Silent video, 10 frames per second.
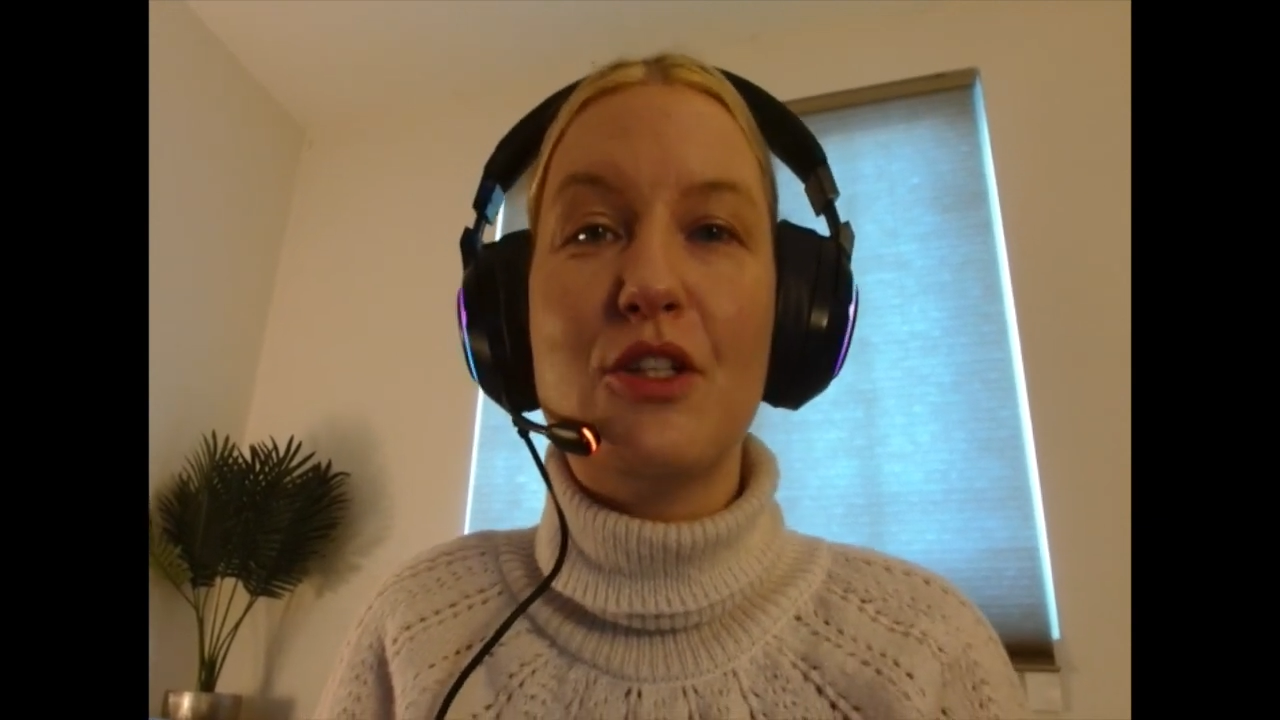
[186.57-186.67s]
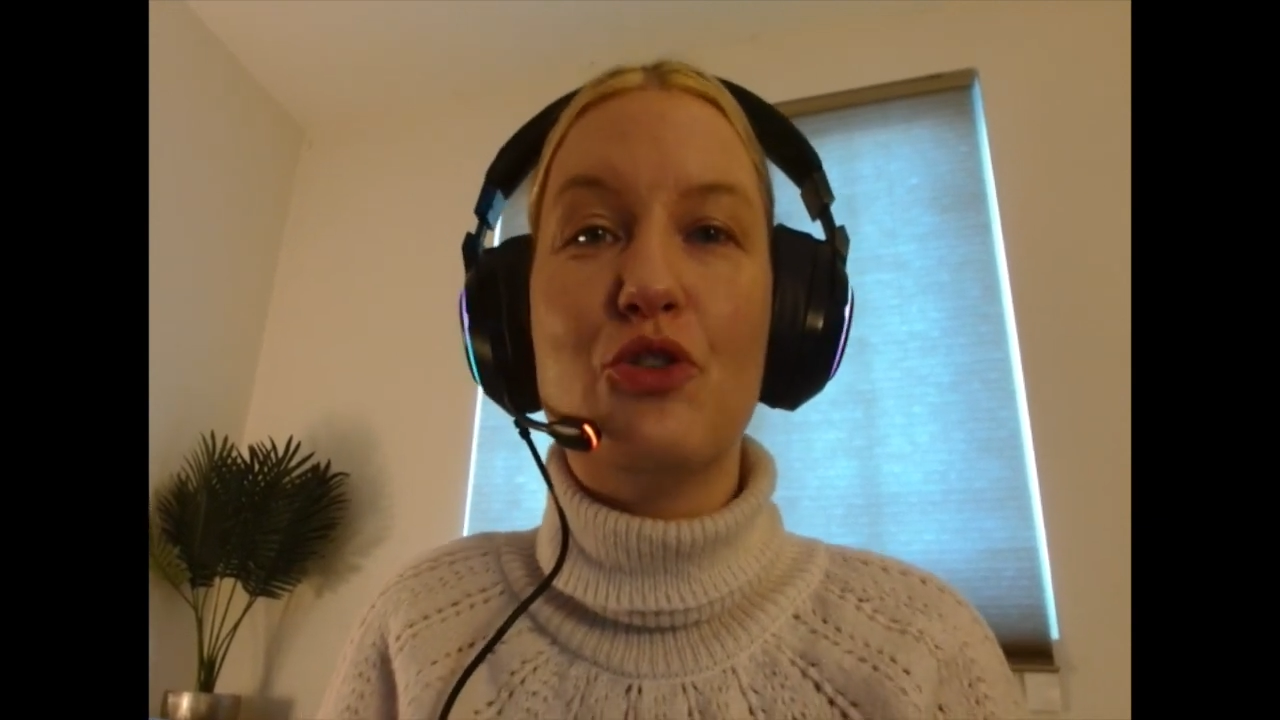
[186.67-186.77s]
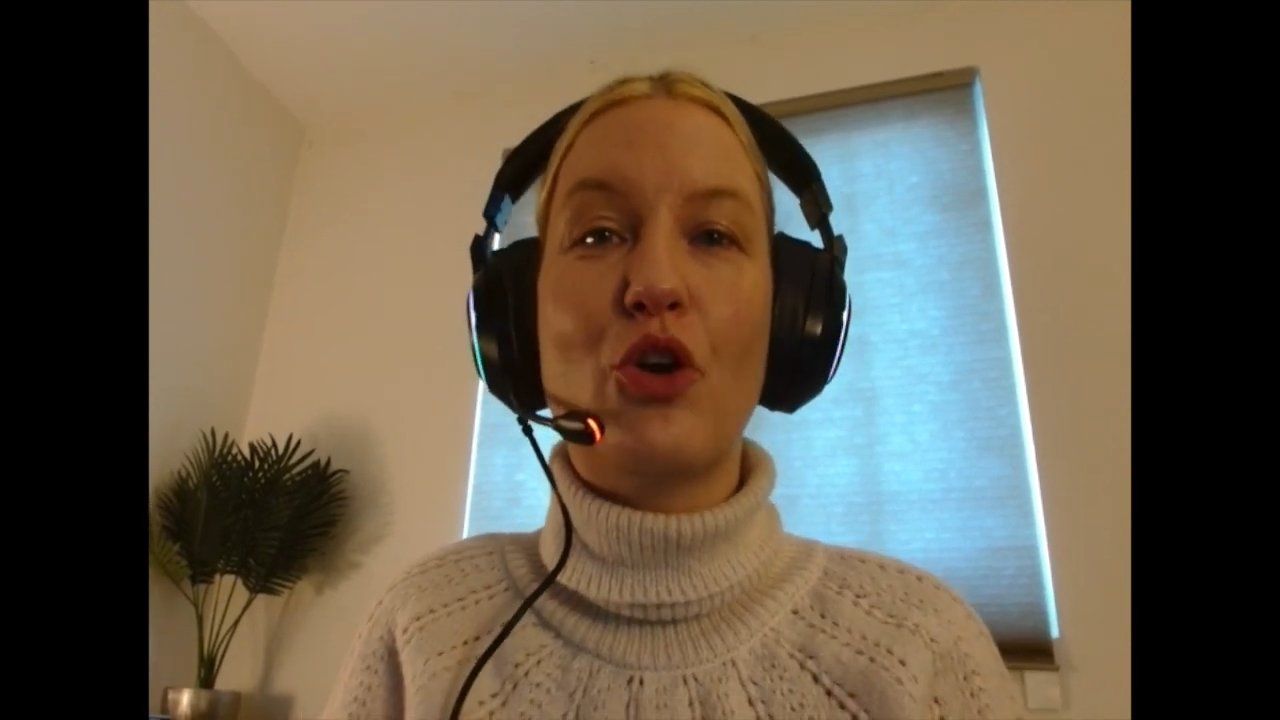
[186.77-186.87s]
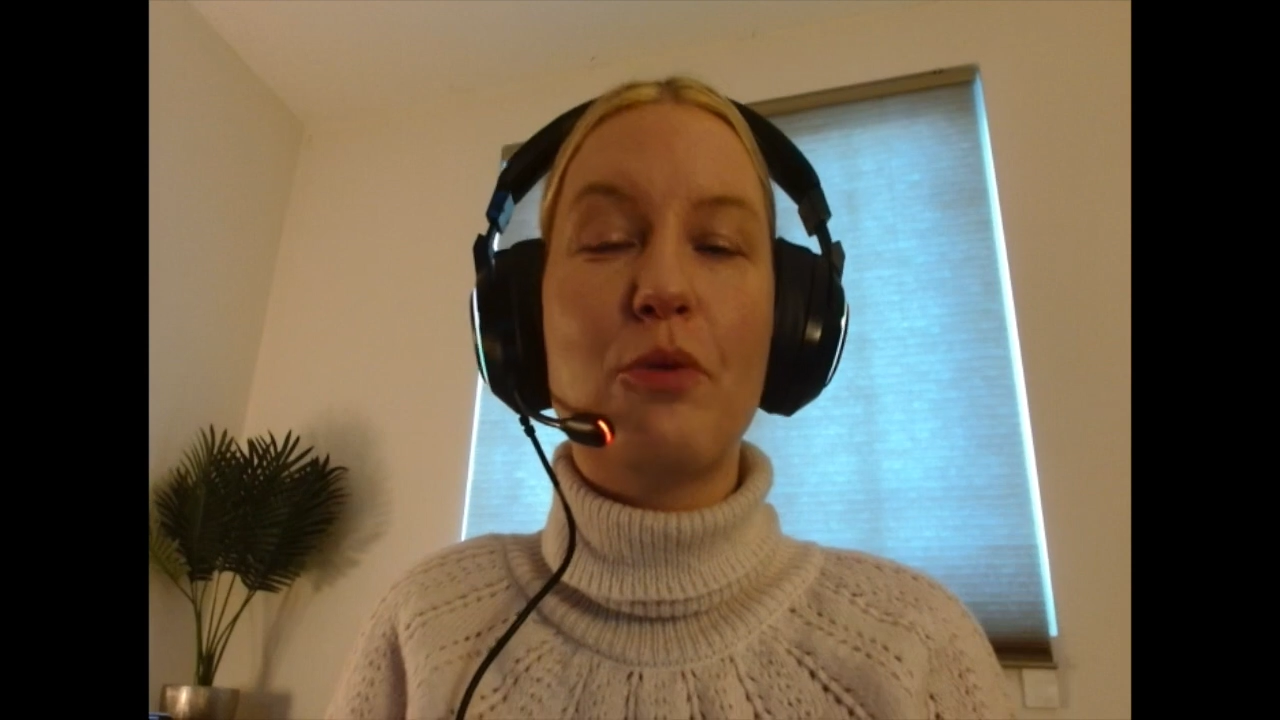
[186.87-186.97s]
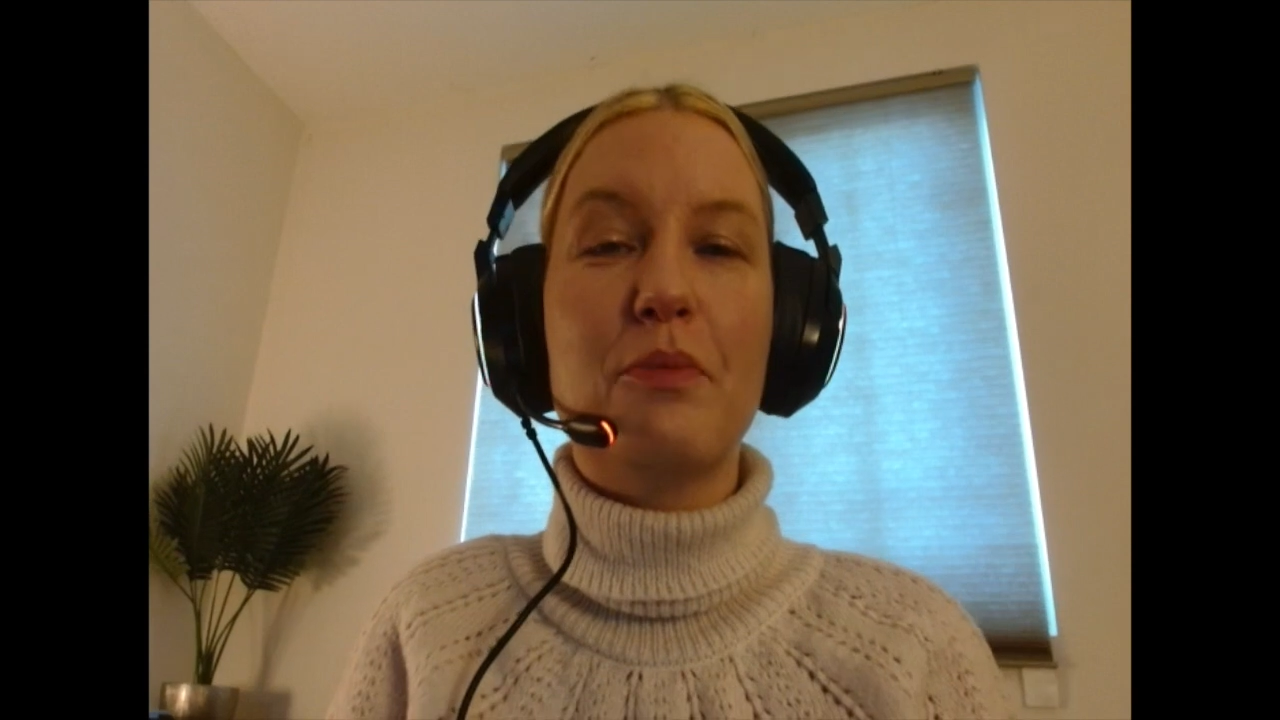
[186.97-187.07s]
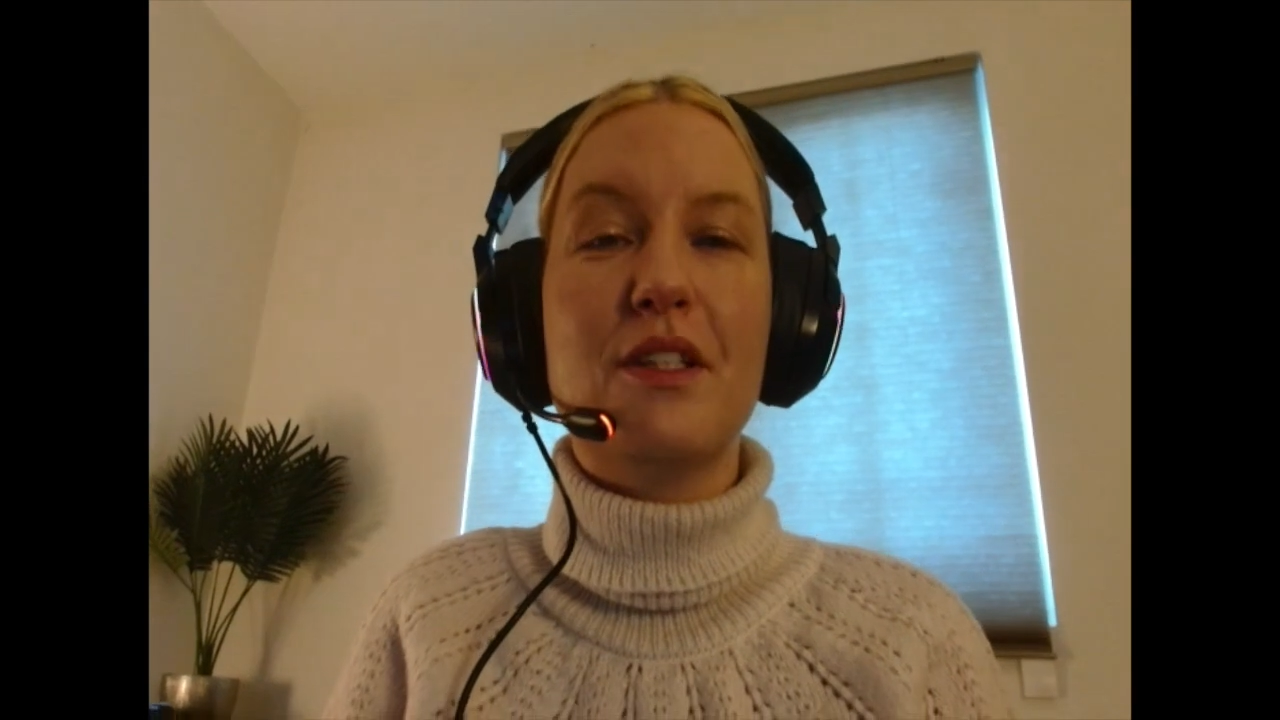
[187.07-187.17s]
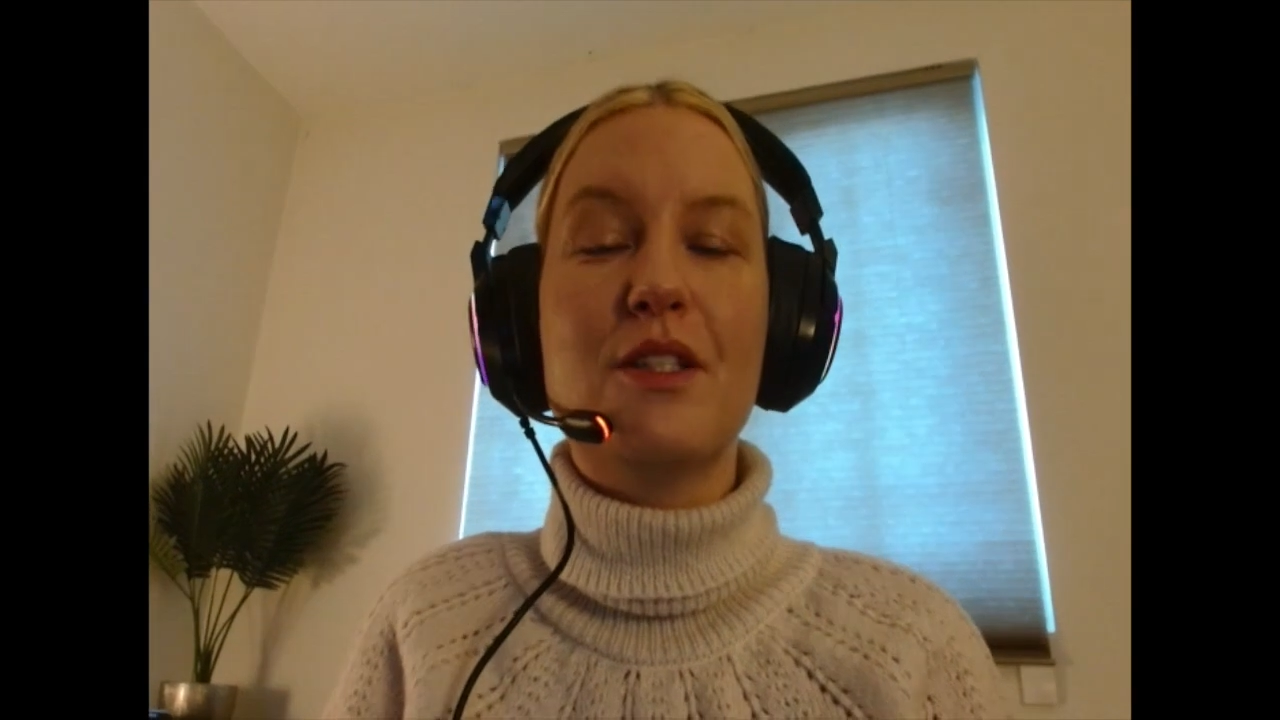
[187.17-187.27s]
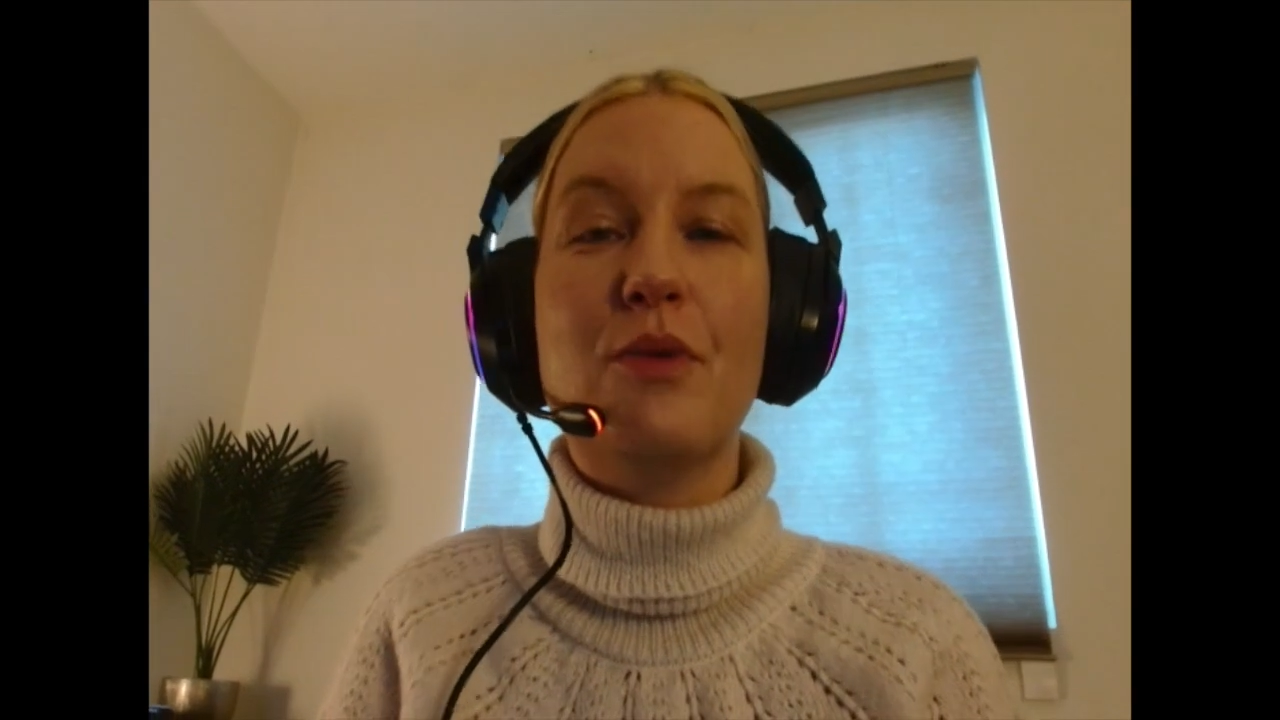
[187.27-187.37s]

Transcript: Germans,